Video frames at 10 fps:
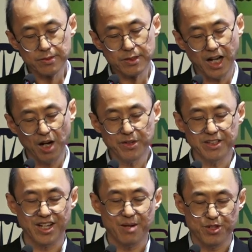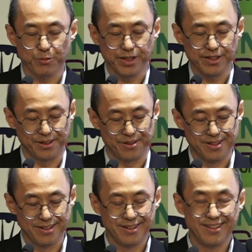How many times have we heard
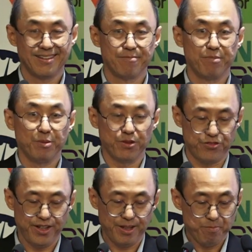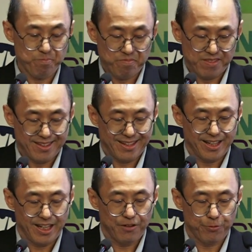people say,
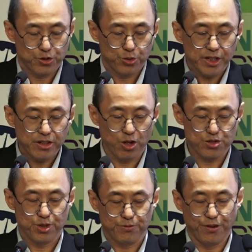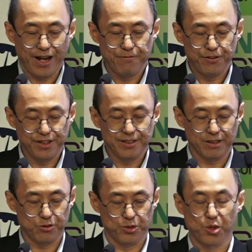if we truly costed for everything that
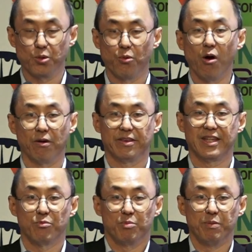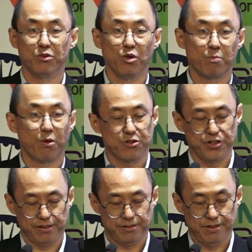could go wrong, there would be no
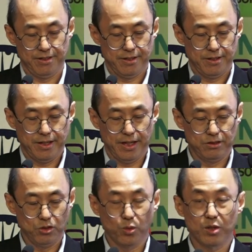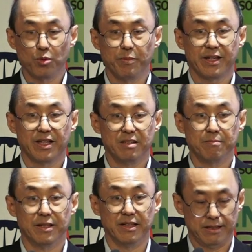project and no one will make any
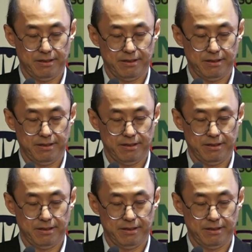money?